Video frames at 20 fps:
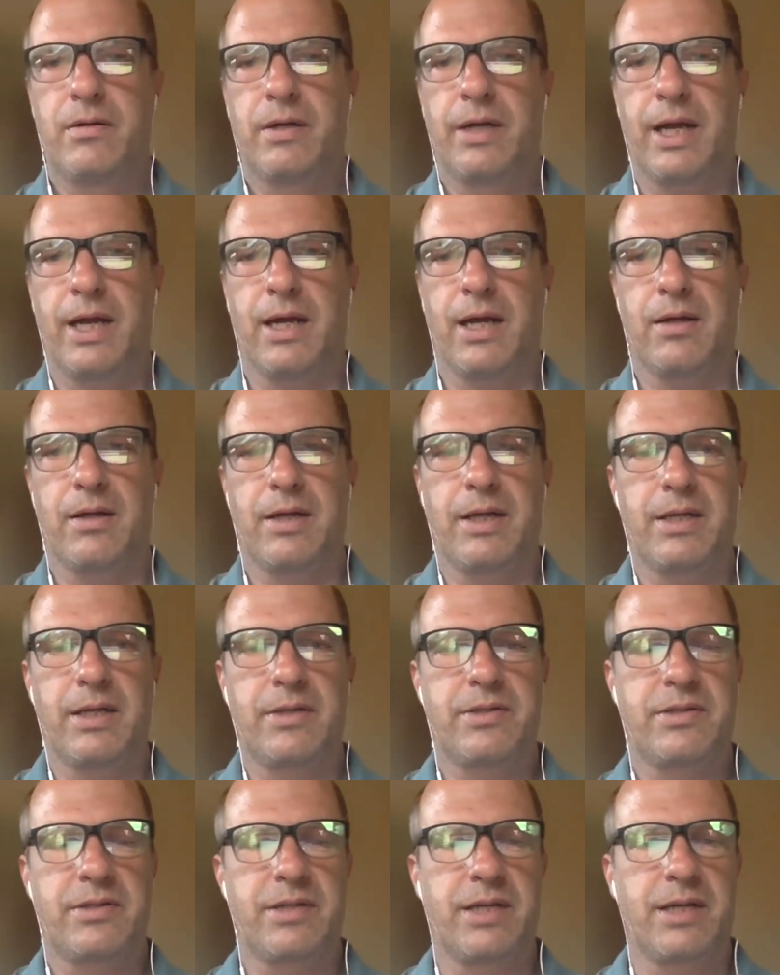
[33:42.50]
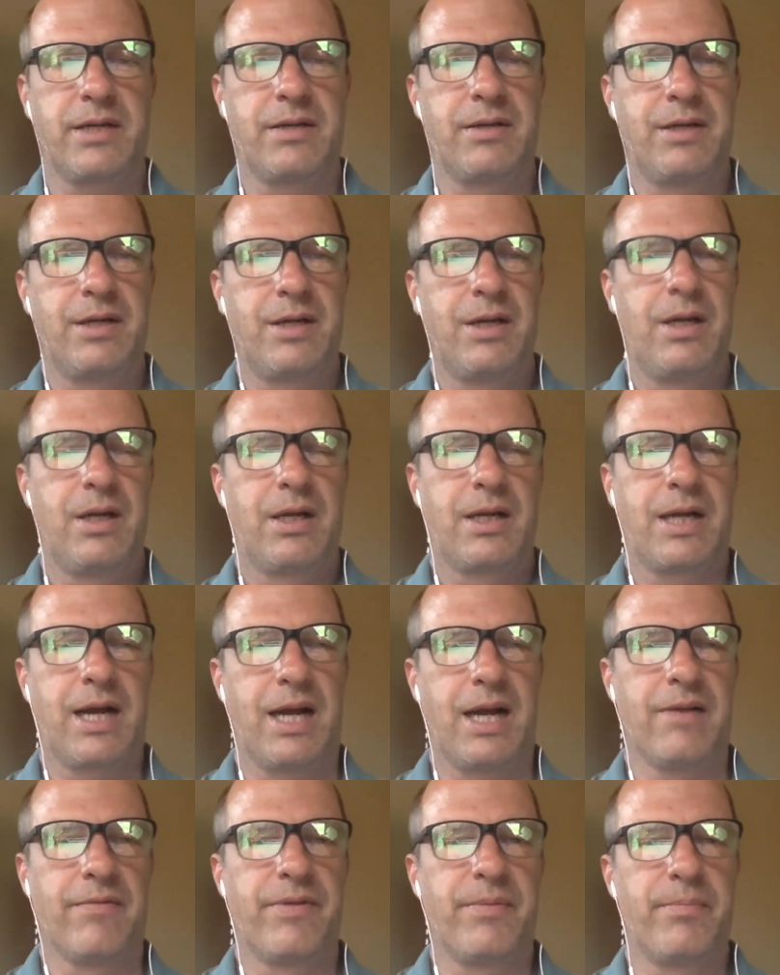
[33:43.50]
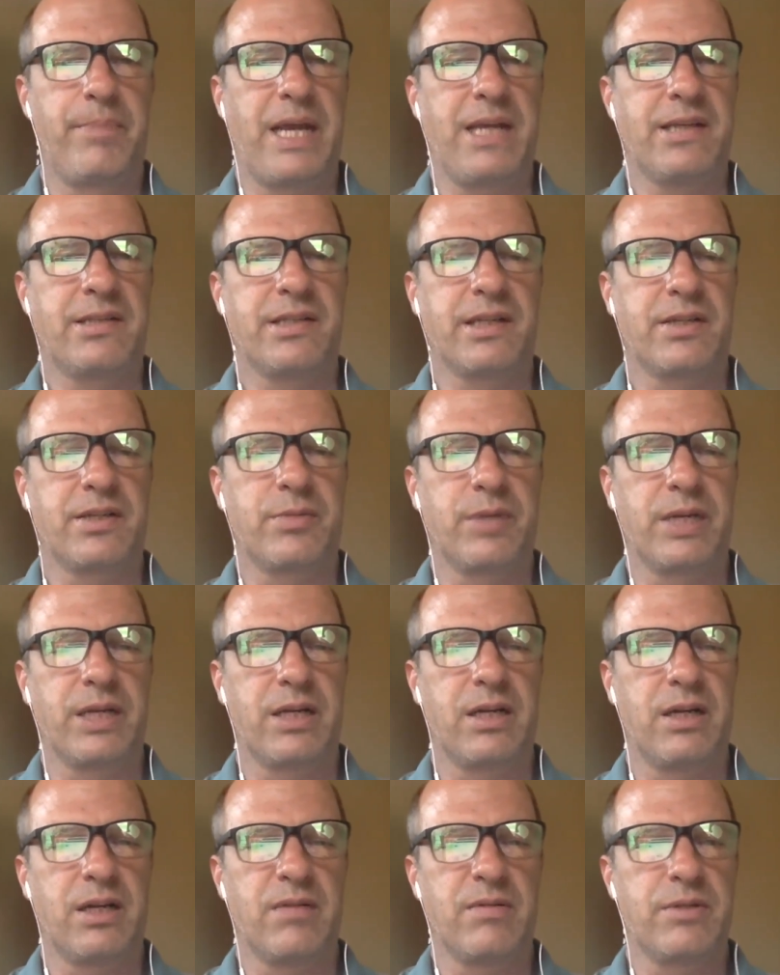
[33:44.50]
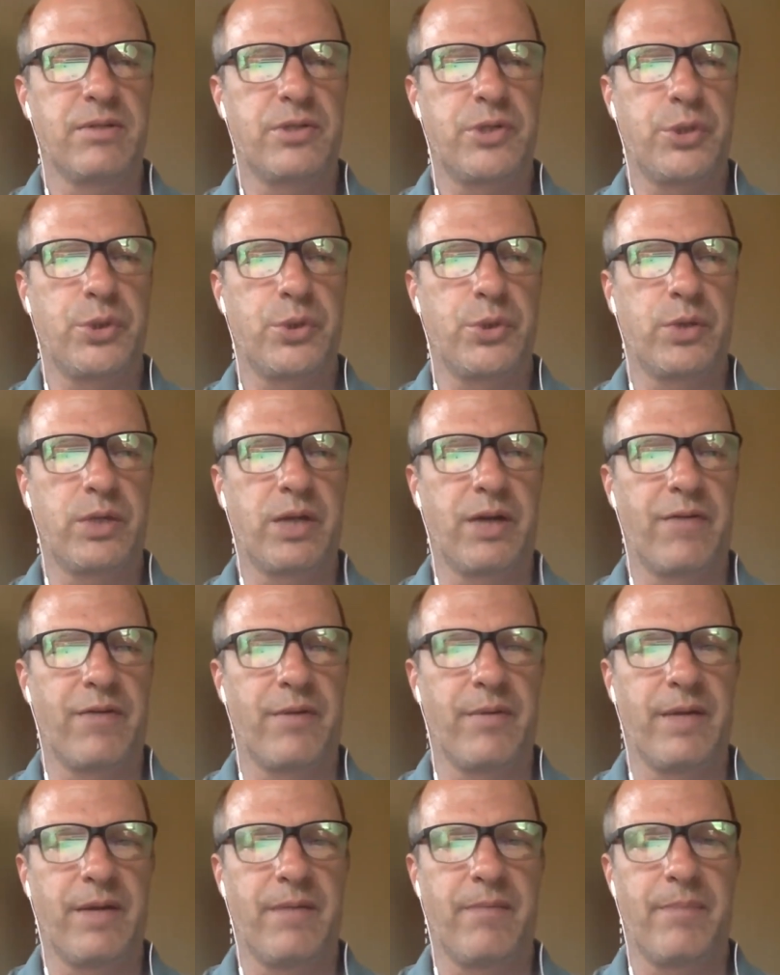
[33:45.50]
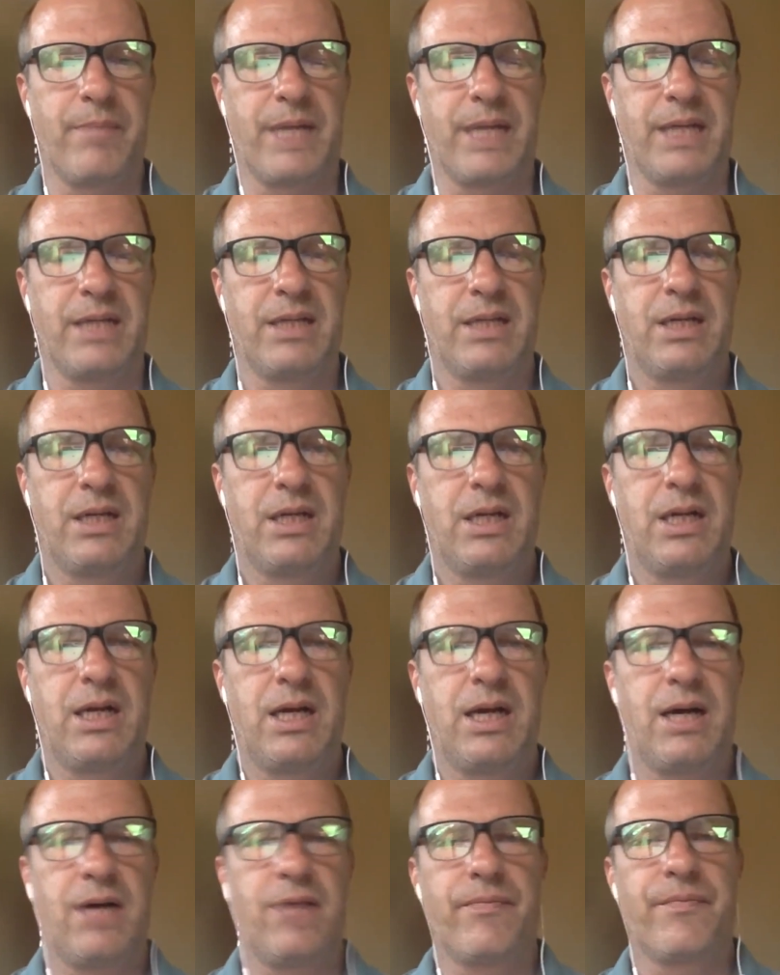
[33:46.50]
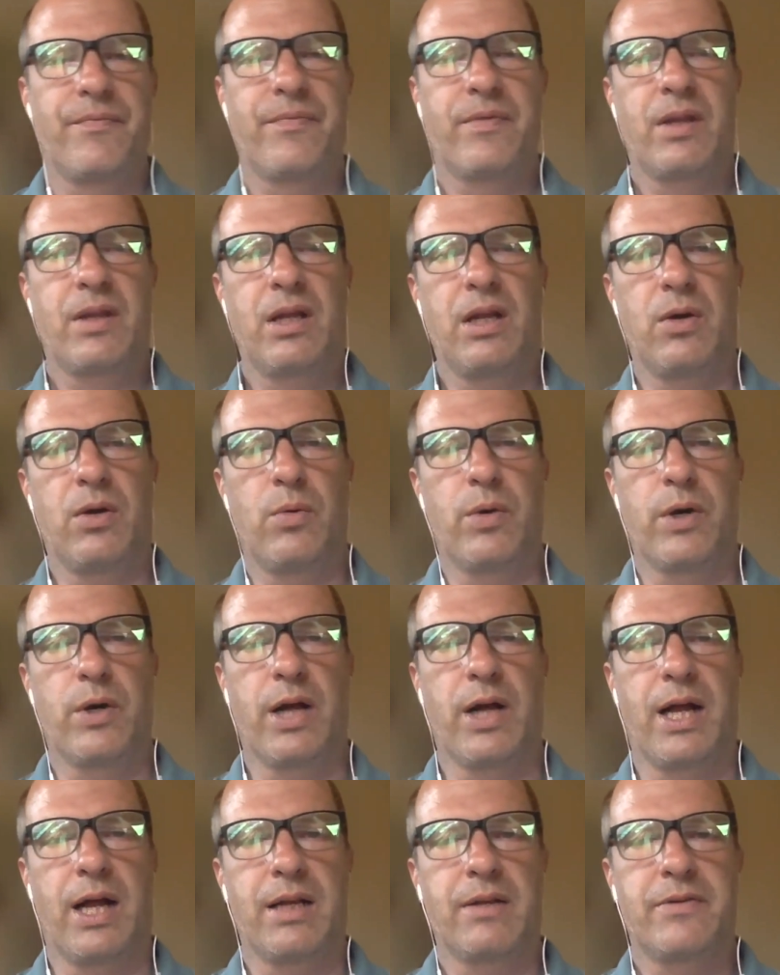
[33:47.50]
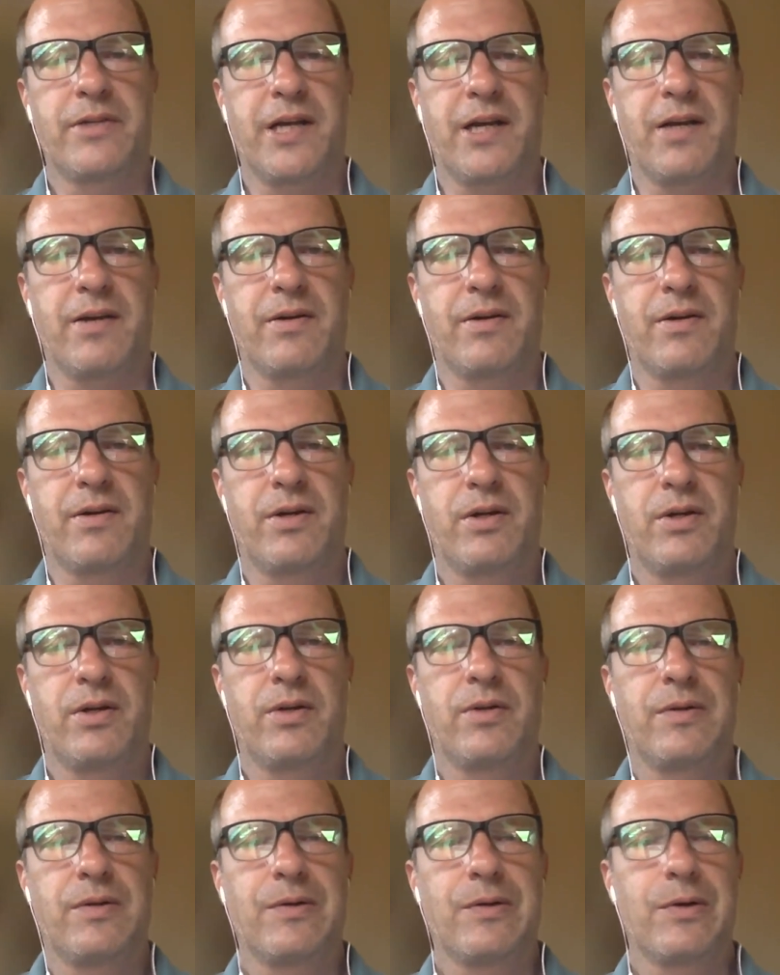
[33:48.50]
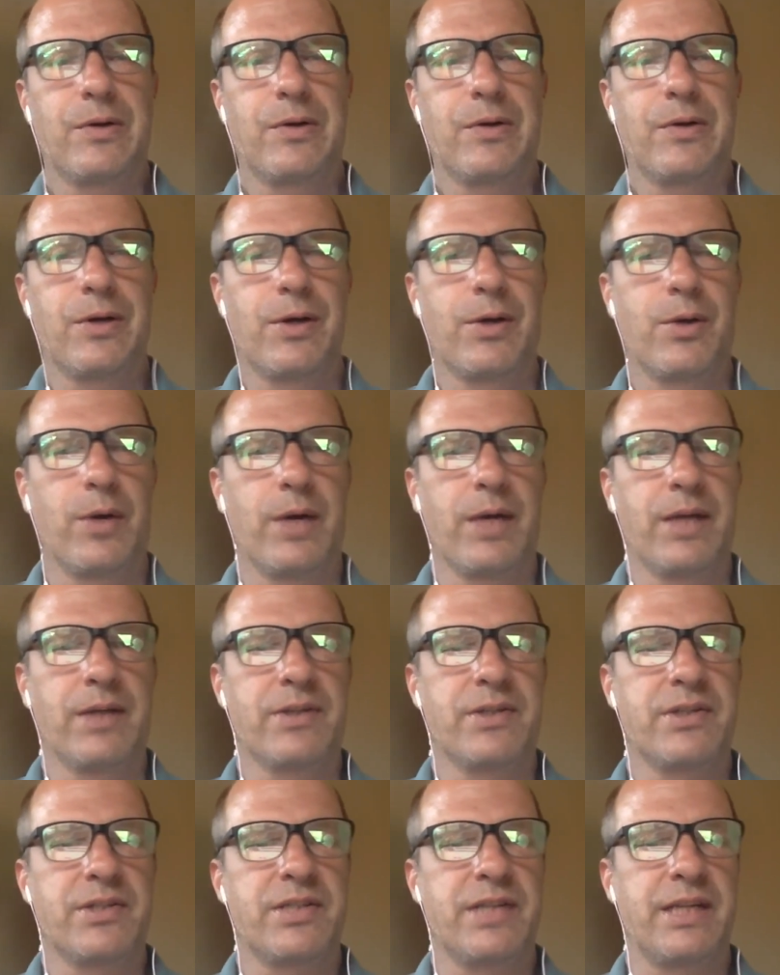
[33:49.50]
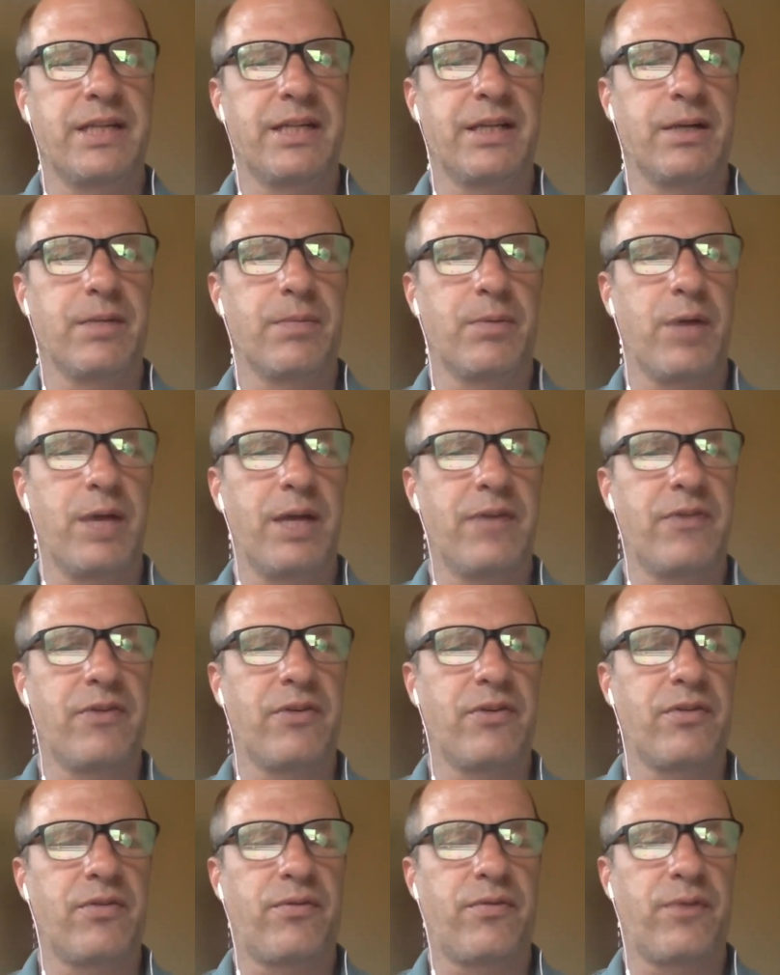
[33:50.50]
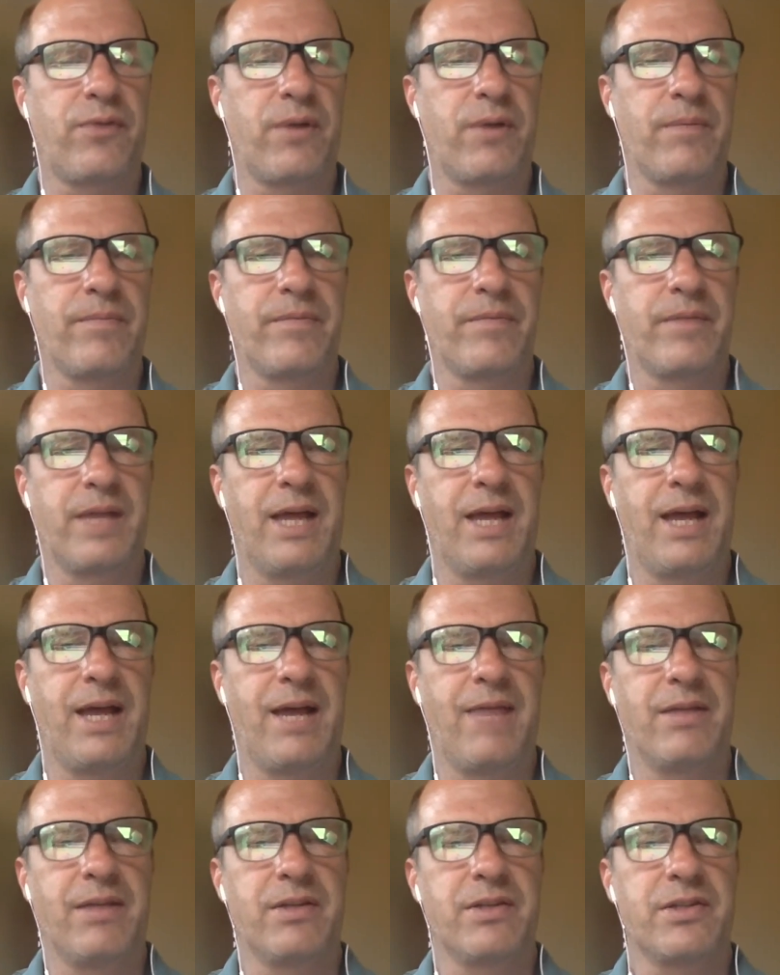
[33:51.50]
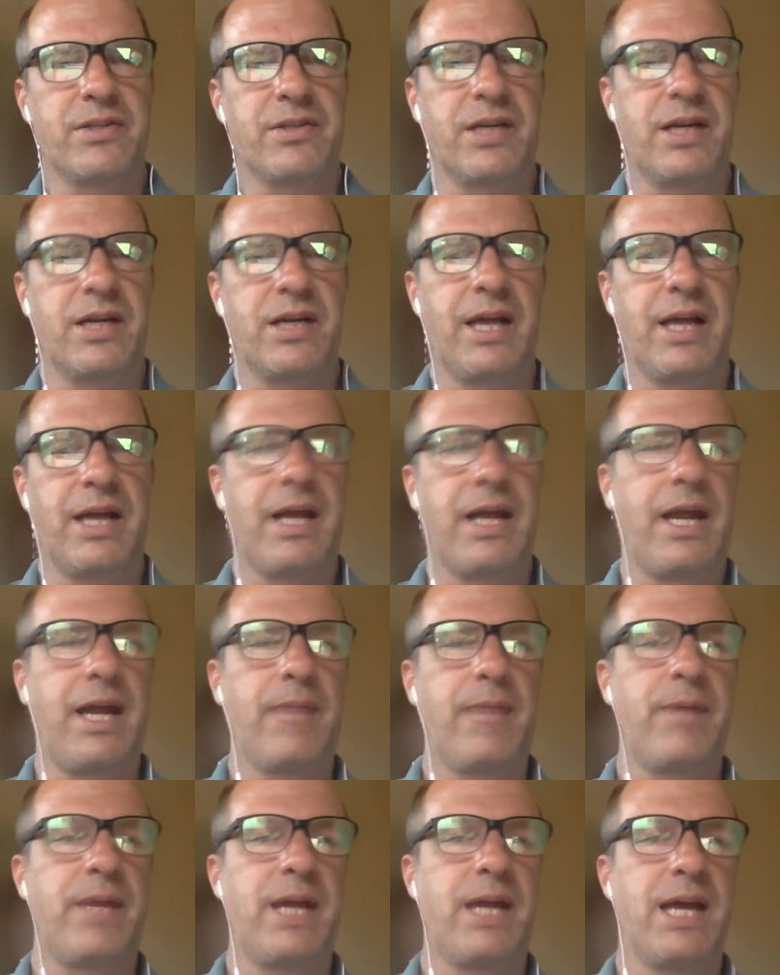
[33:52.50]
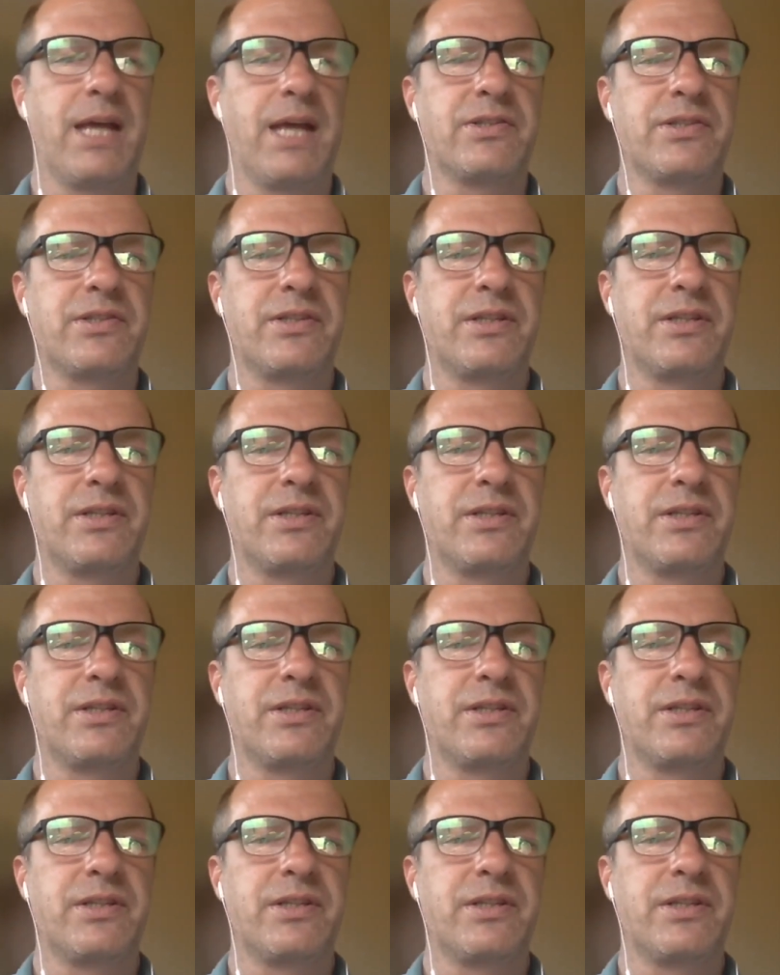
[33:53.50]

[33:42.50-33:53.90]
it's kind of the basics when it comes to government, but we're not going to sing their praises from the heavens. APS